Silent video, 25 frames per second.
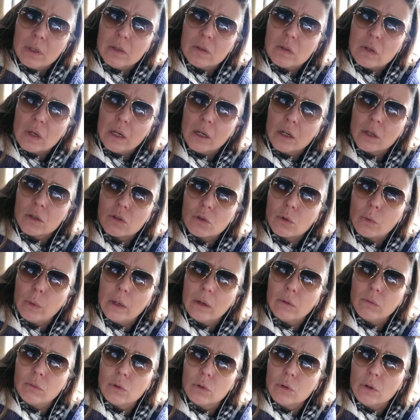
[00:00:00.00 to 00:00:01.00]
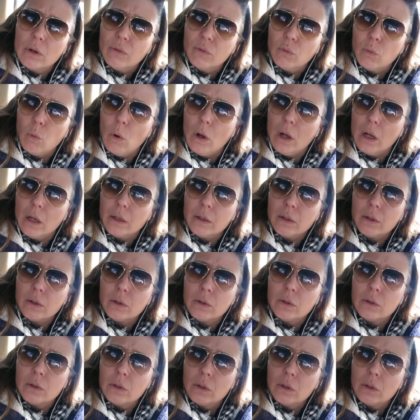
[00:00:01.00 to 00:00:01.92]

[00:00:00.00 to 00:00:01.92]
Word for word: in a square root of 1?